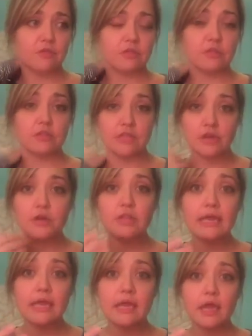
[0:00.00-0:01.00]

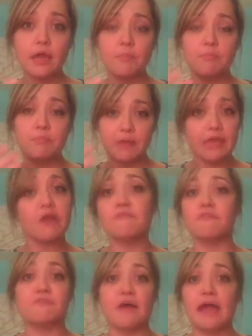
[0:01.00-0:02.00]
literally be here
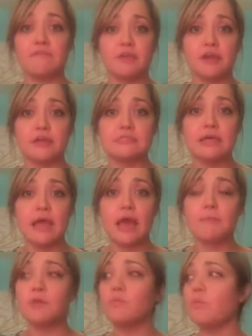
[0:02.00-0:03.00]
for 5 years.
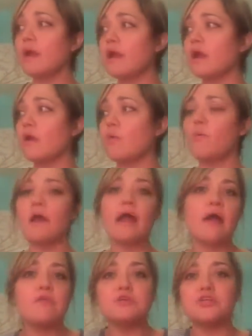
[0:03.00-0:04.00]
I mean, what
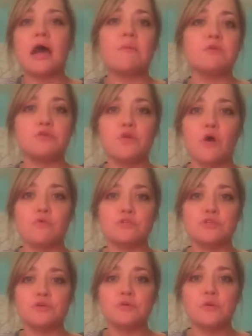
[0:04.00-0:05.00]
other job would you go
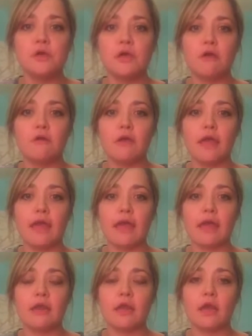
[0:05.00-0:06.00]
to
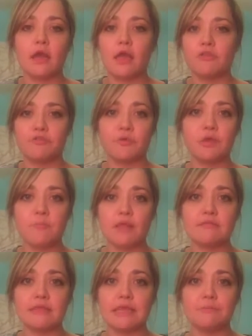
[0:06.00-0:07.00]
and 3
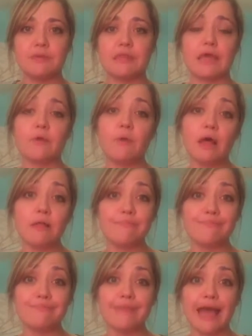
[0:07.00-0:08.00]
months in be like, well,
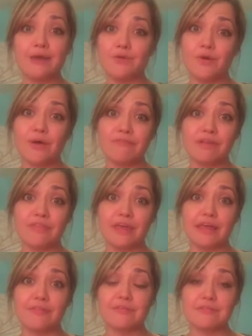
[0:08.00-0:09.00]
I don't know
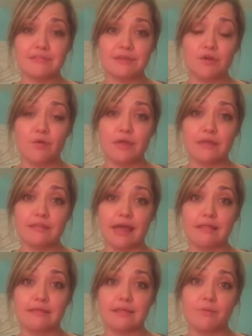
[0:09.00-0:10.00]
everything, and this isn't going
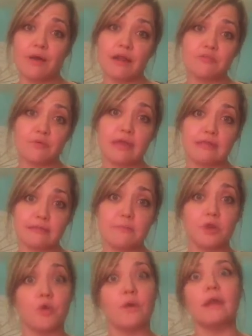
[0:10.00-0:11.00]
exactly as I wanted, so I guess I'm
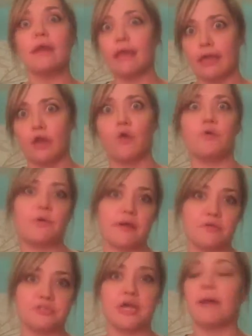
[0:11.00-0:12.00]
going to quit and go to
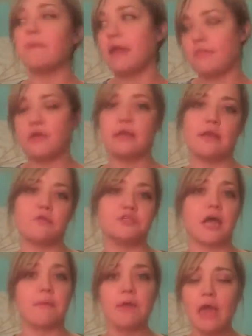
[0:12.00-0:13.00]
another job, and then another
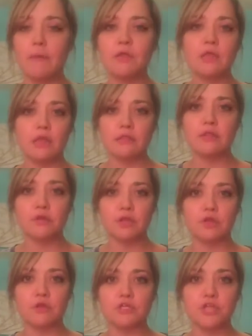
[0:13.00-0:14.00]
job. I mean, literally,
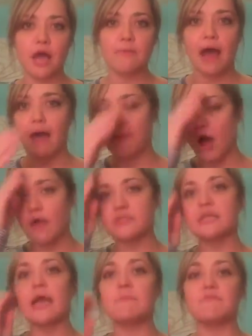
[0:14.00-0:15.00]
you could job hop all the
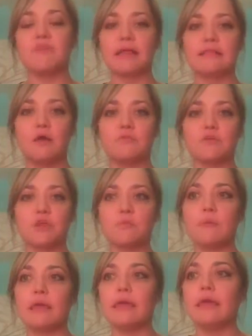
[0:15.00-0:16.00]
time if that's how it's going to
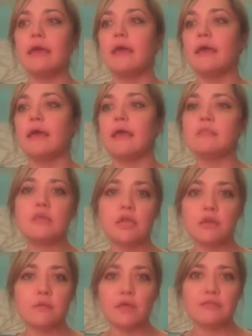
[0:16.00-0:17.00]
be. It's
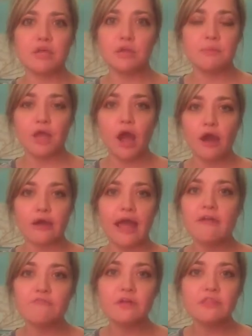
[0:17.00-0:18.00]
going to be hard.
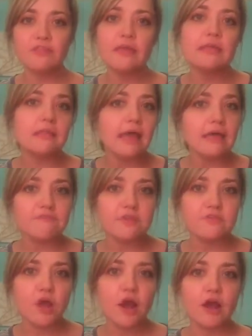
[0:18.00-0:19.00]
Everything in life
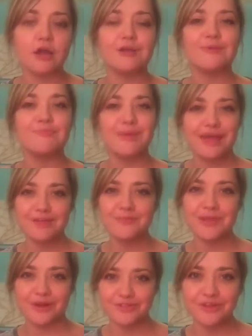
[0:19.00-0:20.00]
is hard because
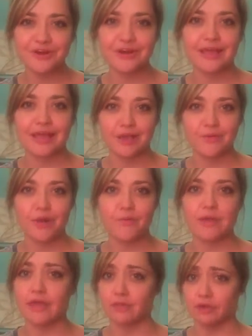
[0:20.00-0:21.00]
we are learning and
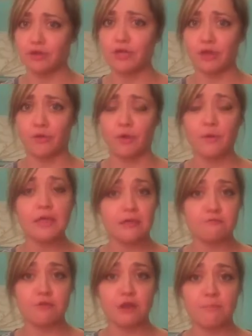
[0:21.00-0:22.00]
growing, and learning and growing
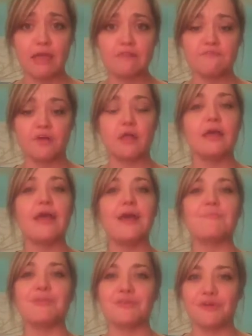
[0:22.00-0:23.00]
is very painful,
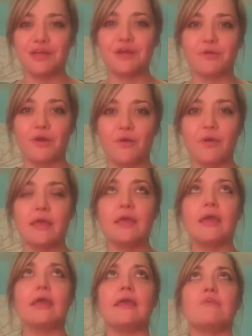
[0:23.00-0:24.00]
but learning and growing
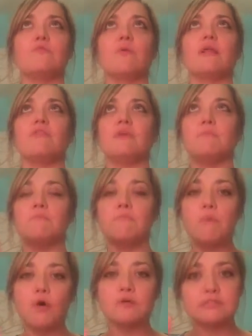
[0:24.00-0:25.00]
is one of the
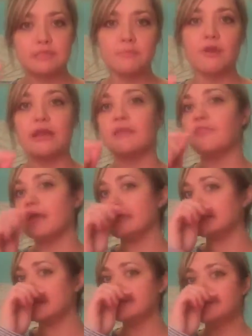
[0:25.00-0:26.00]
most liberating
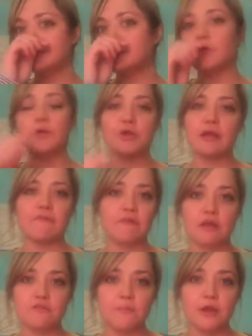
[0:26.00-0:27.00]
things that we could ever
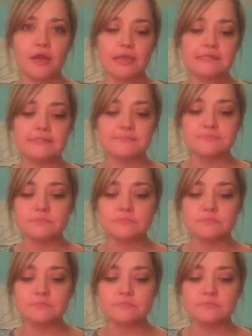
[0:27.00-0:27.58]
experience.